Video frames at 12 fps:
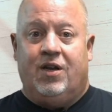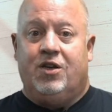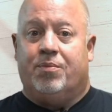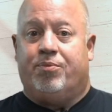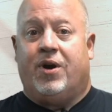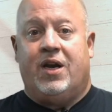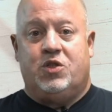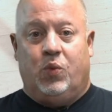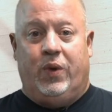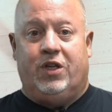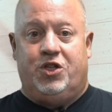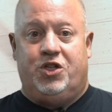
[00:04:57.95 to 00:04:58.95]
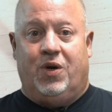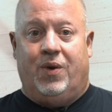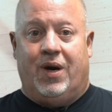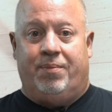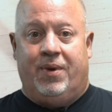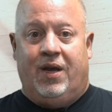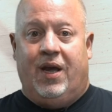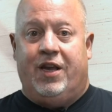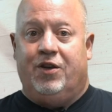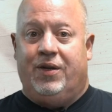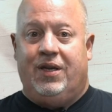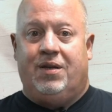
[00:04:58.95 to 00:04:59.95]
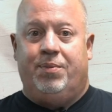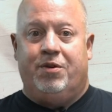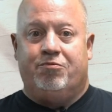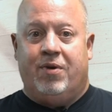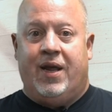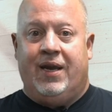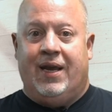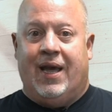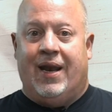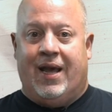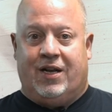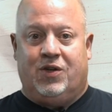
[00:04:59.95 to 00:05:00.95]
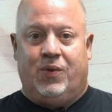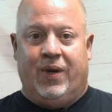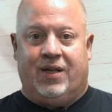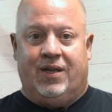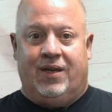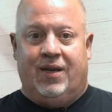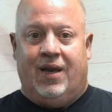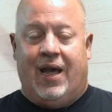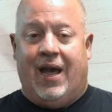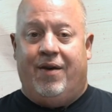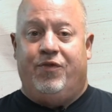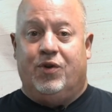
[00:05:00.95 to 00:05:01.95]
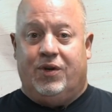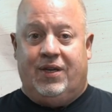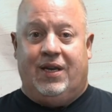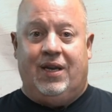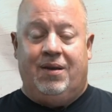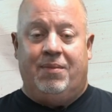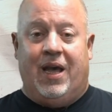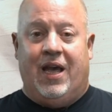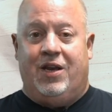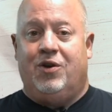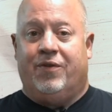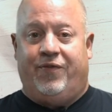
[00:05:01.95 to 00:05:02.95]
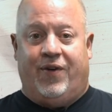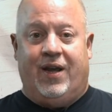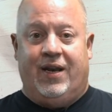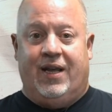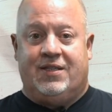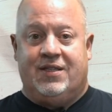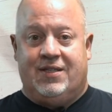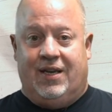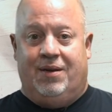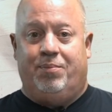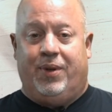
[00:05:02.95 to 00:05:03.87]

Your prize will show up. and you'll need to be ready and act quickly. Have your team and your finances in